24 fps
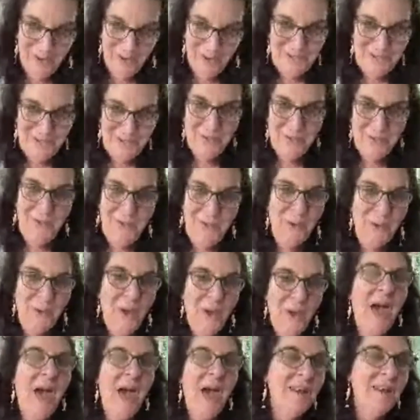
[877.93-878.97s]
So if you don't
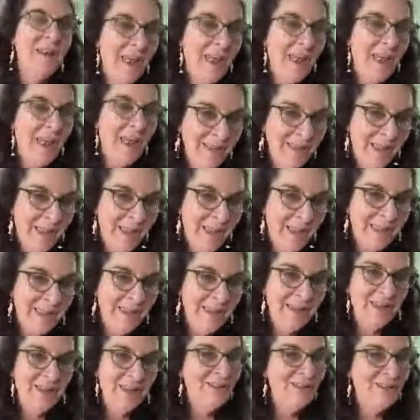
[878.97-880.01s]
know how to navigate it,
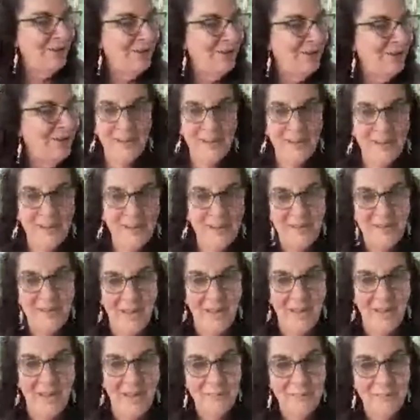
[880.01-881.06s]
you're not going to
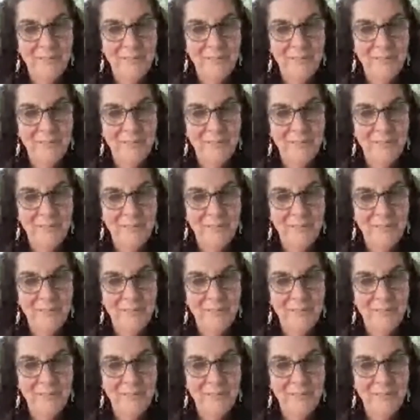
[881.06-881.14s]
survive.